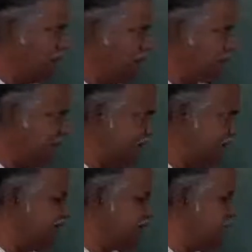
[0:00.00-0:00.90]
ingestion
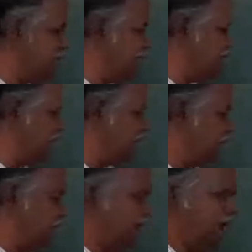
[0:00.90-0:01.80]
takes
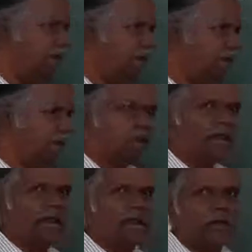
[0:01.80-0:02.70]
place? By
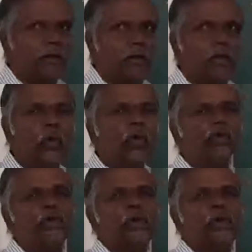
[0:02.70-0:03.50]
moves